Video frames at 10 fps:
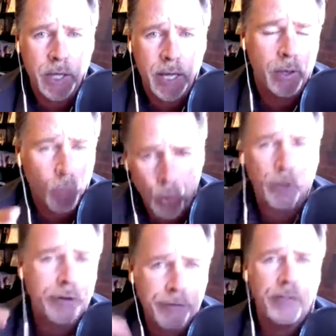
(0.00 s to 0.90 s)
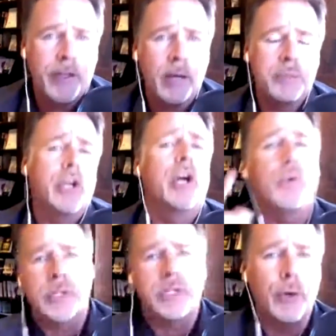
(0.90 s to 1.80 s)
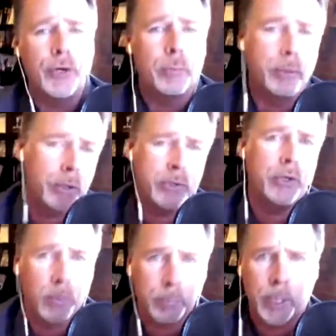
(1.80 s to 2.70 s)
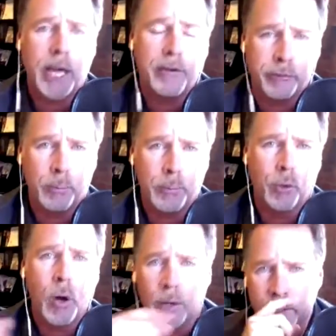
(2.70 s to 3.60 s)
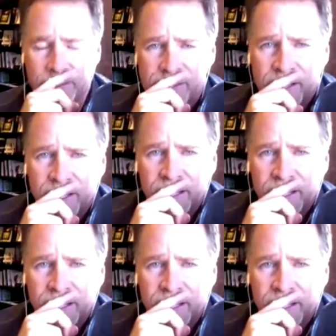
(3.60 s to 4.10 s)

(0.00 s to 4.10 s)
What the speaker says: and work for them to sell your book to your platform, your audience.